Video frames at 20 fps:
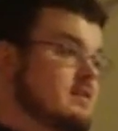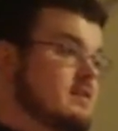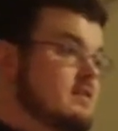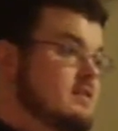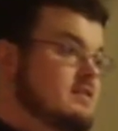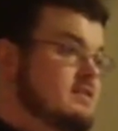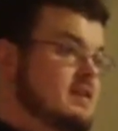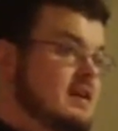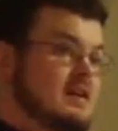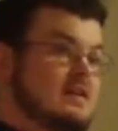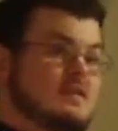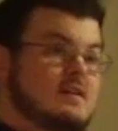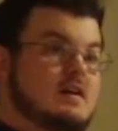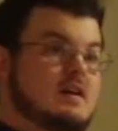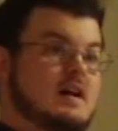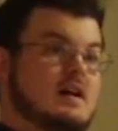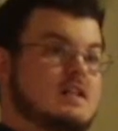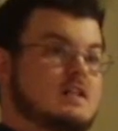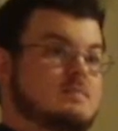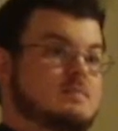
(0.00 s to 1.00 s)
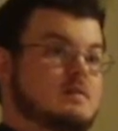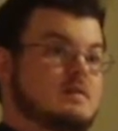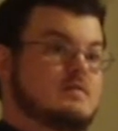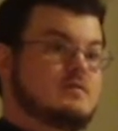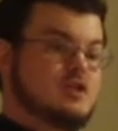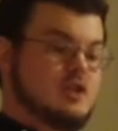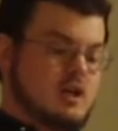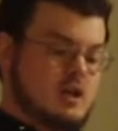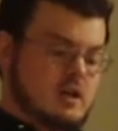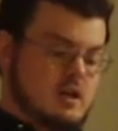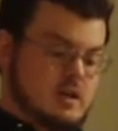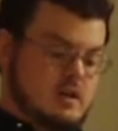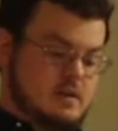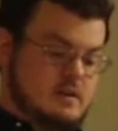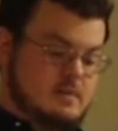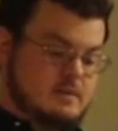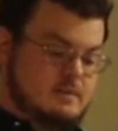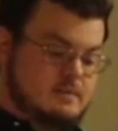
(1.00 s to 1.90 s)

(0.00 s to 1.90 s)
say, in the Gospel of John.